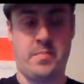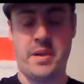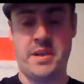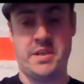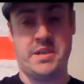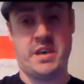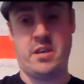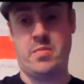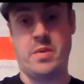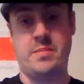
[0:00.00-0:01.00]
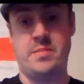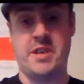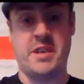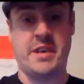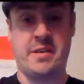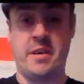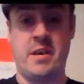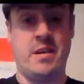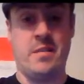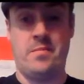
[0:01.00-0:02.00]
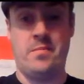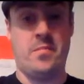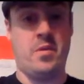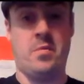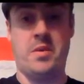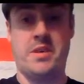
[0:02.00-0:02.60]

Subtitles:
Predicted Charlotte win, she did. Not